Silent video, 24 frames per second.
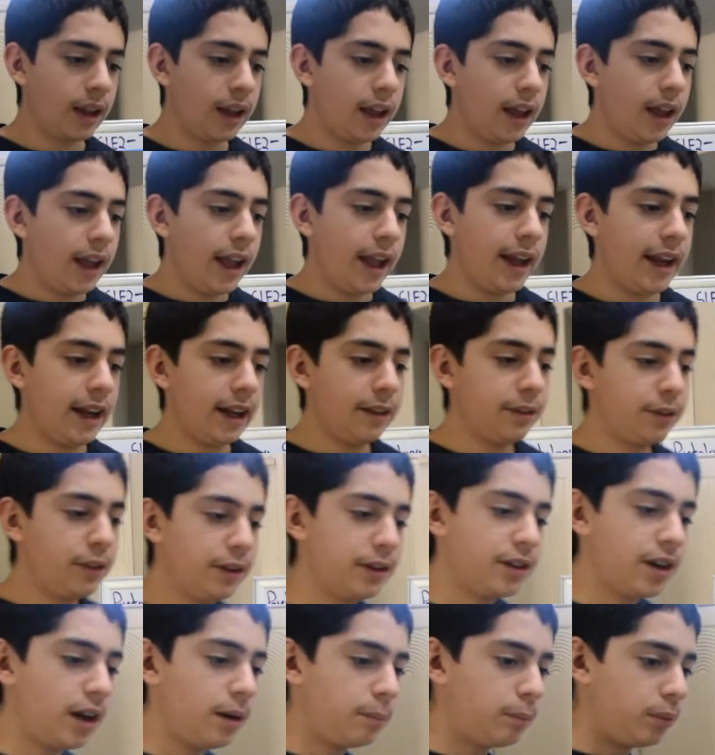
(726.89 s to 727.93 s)
And the
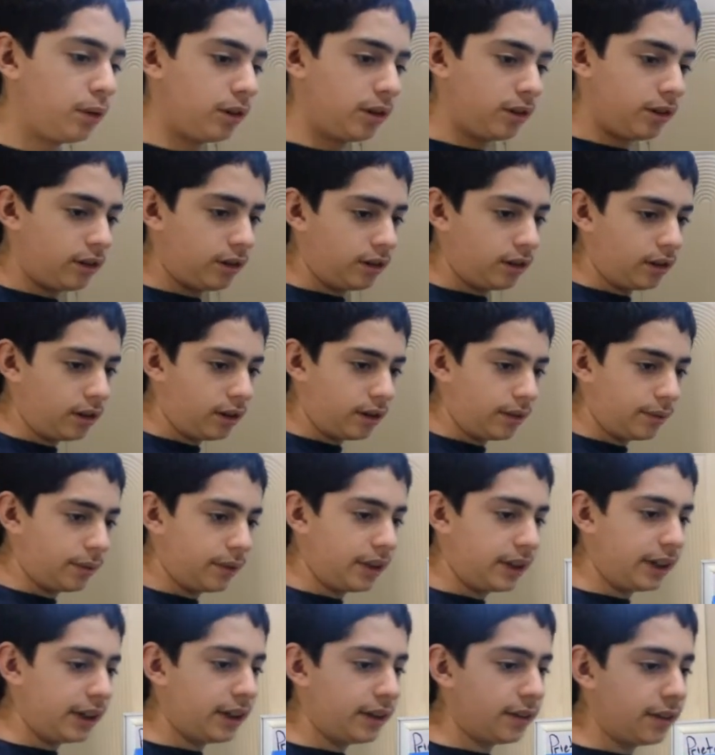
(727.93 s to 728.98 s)
number
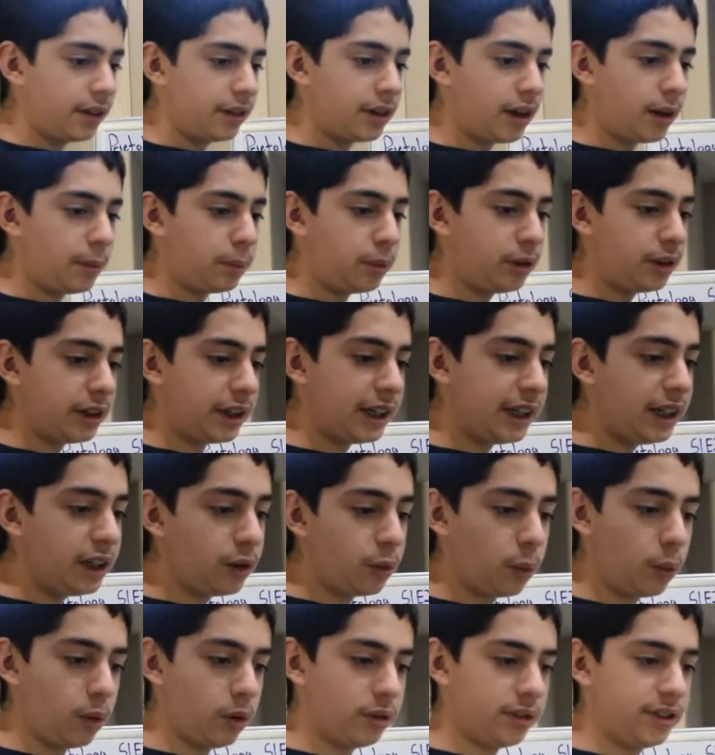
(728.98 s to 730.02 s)

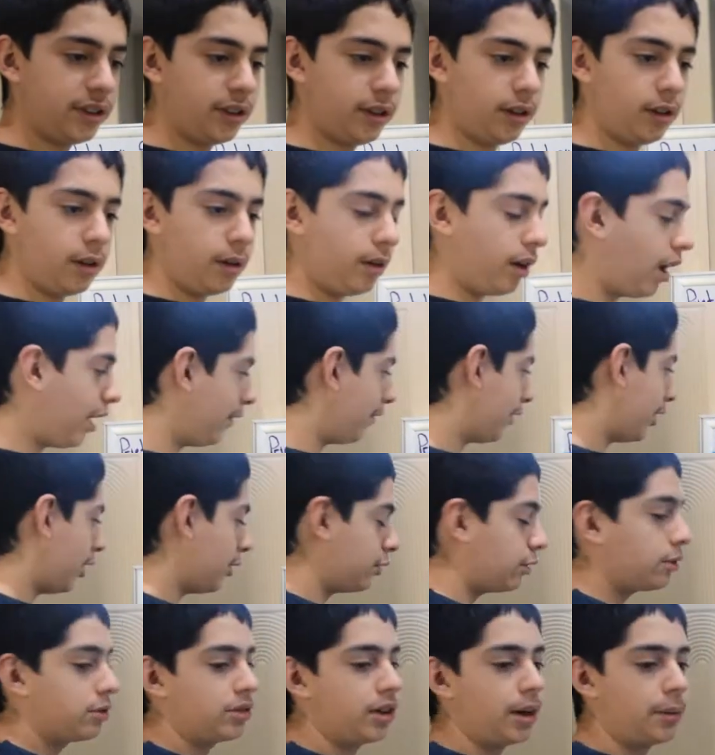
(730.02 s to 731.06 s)
equals the
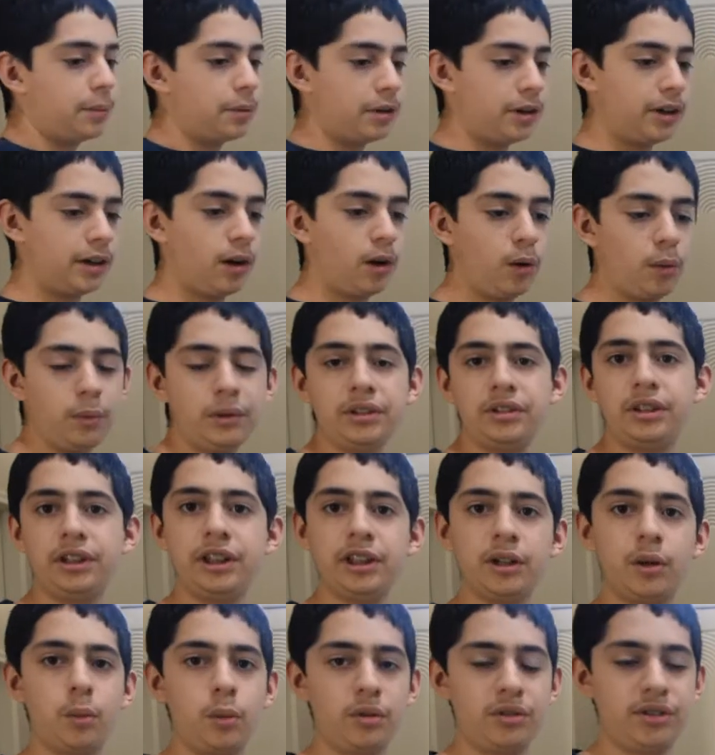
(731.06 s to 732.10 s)
Avogadro's number. It always
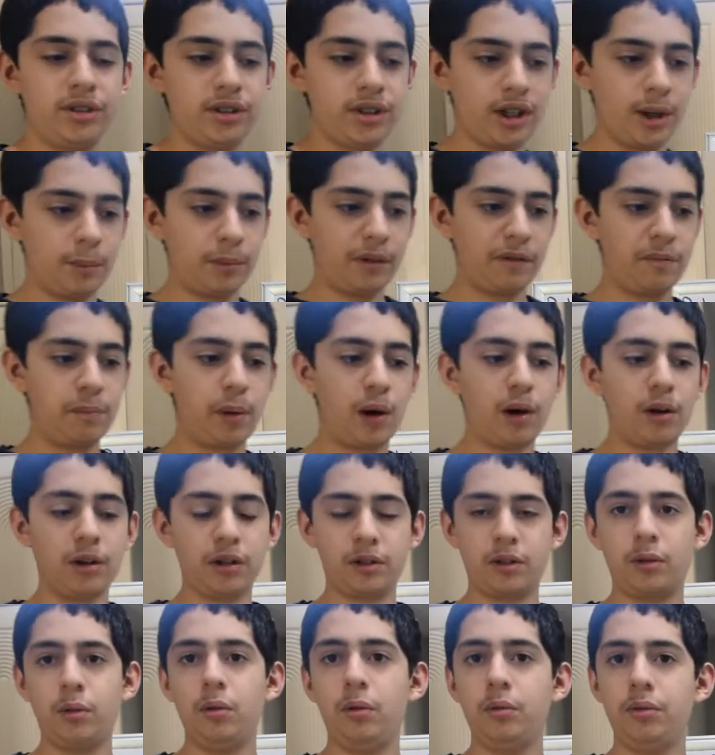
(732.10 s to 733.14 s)
equals the number of
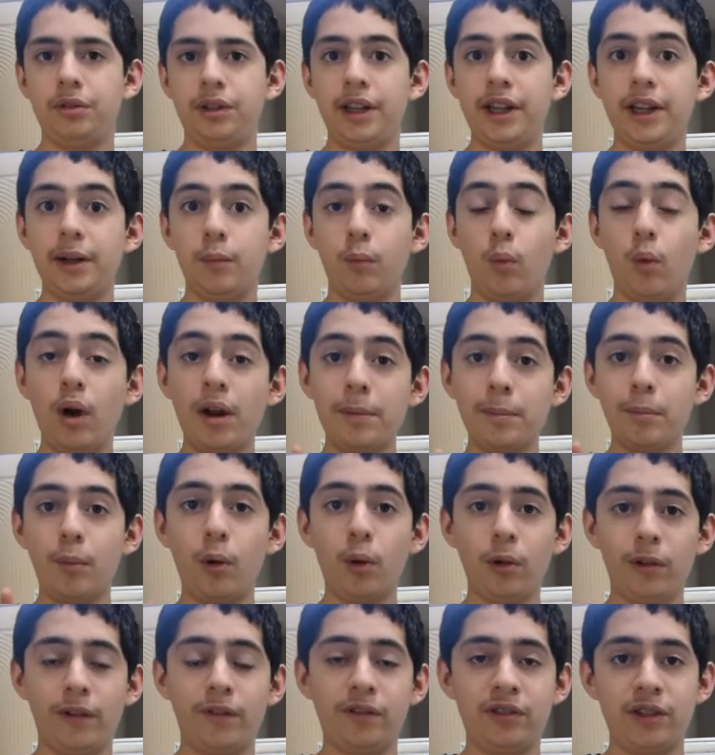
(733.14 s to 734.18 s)
particles in 1
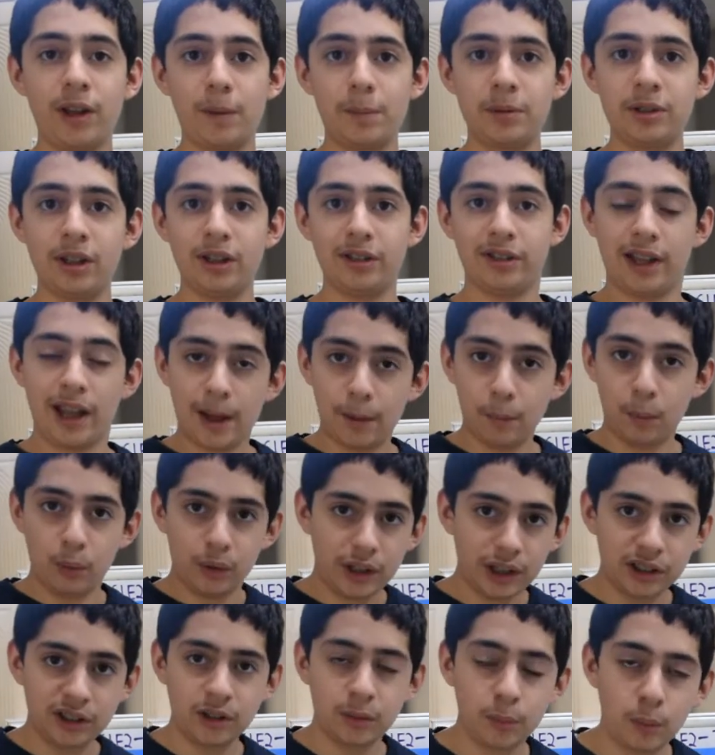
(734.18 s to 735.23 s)
mole of substance. And we'll
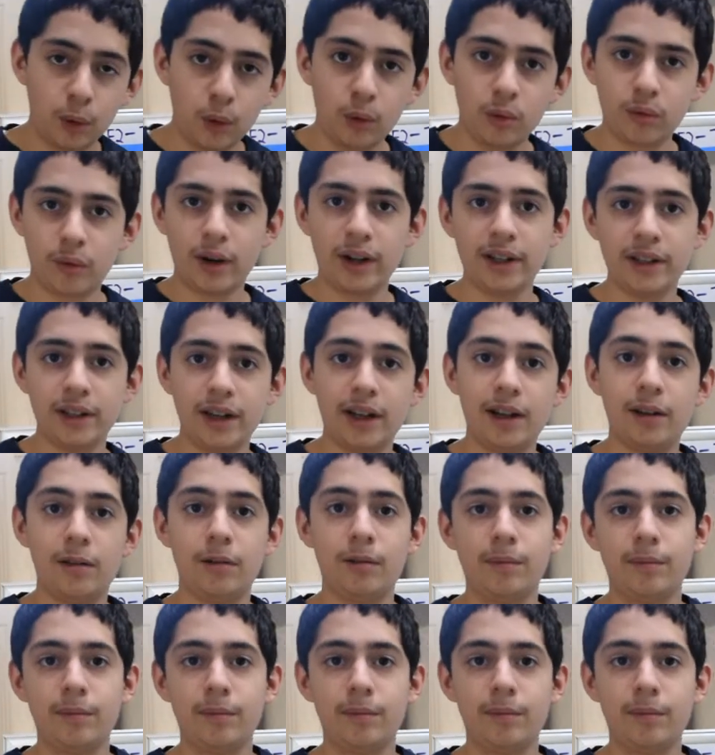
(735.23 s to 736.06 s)
get to mole right now.